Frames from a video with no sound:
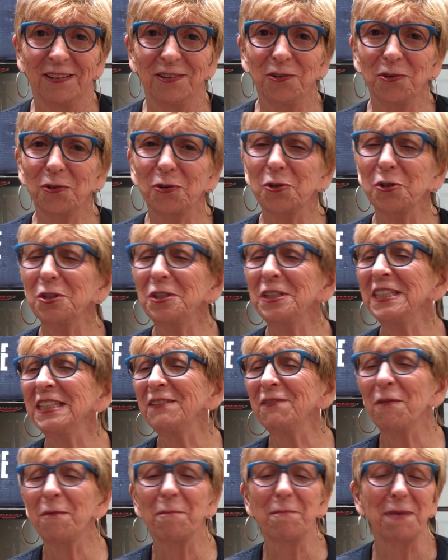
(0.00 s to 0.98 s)

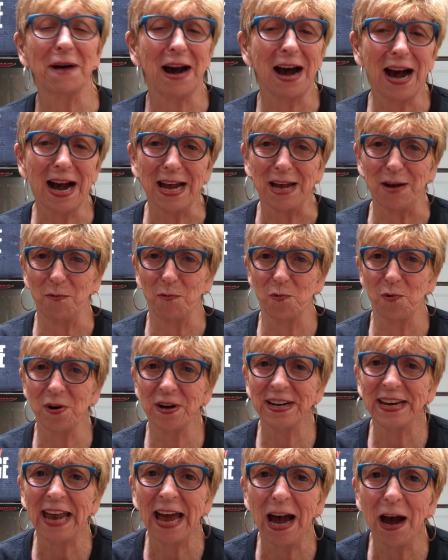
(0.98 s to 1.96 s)
even buy
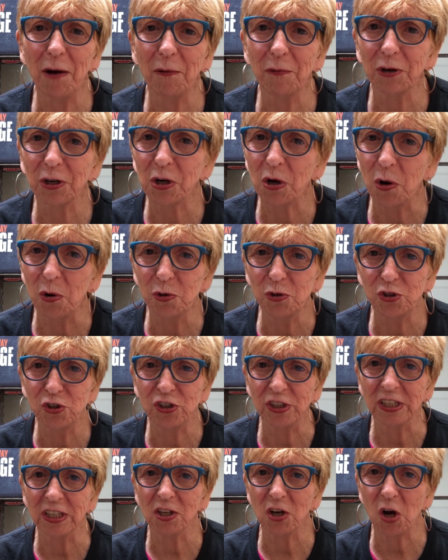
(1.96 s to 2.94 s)
1 hour
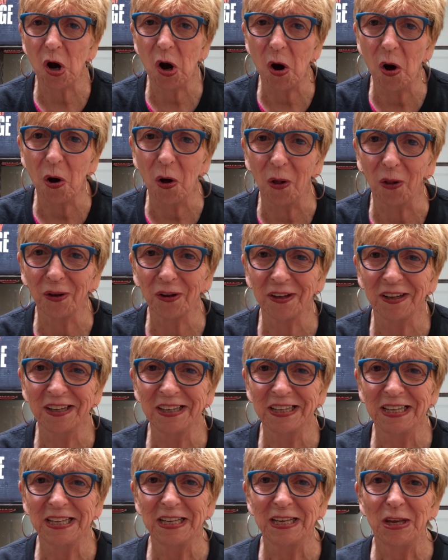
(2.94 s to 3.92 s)
coaching call
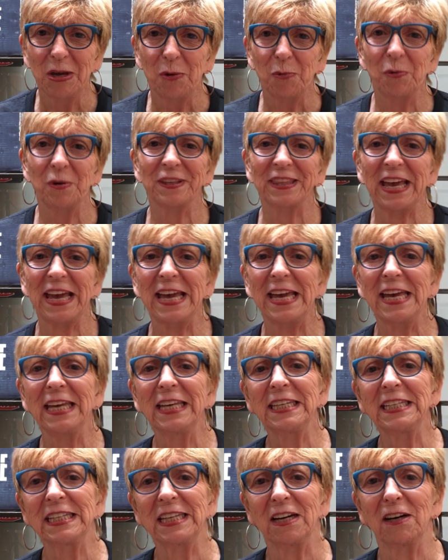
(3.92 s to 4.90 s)
with
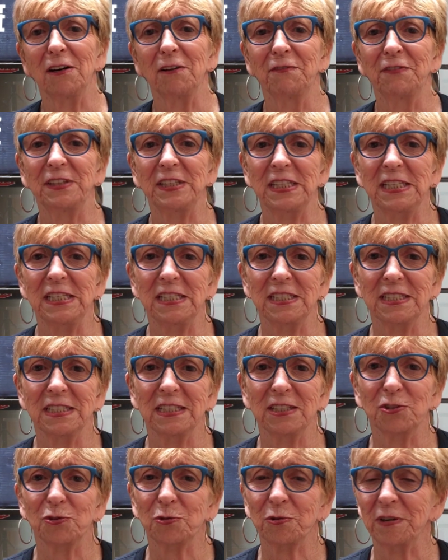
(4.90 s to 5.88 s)
any of
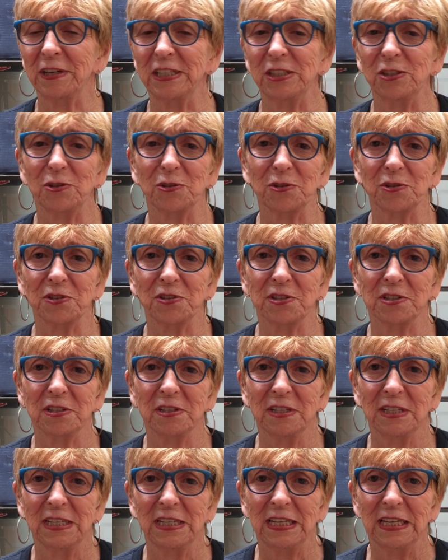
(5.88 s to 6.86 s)
these trainers
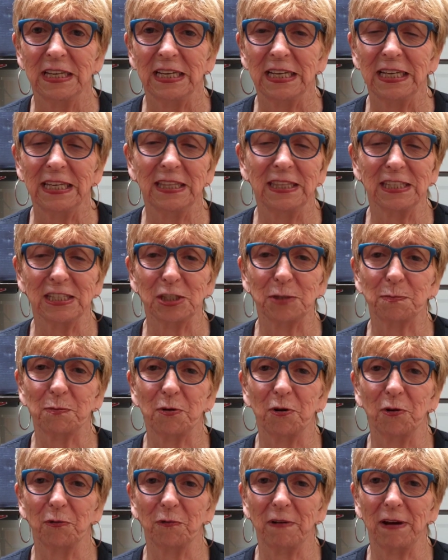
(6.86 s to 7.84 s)
in this
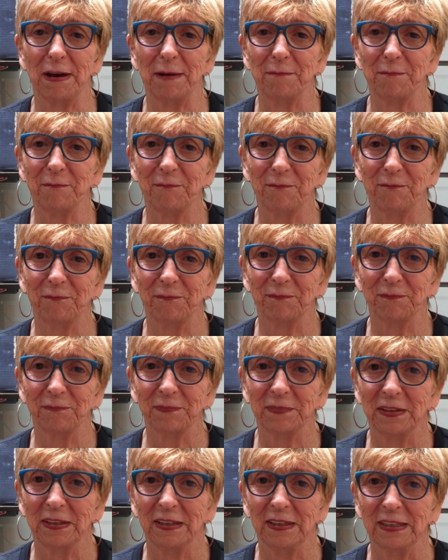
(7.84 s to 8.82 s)
program,
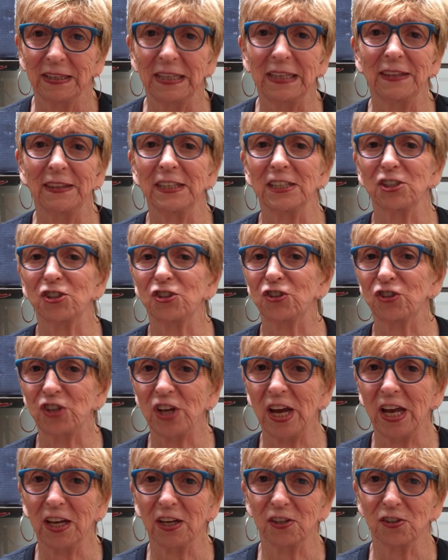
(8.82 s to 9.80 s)
in this
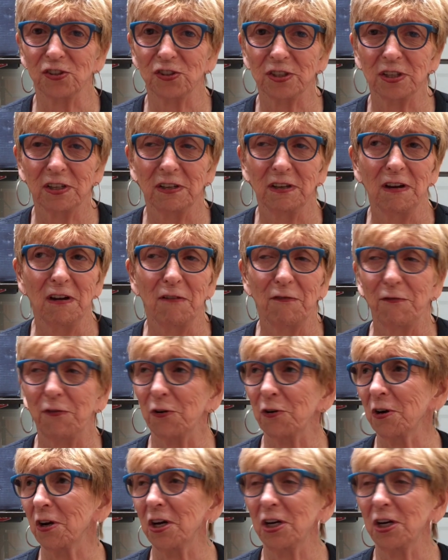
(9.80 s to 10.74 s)
challenge for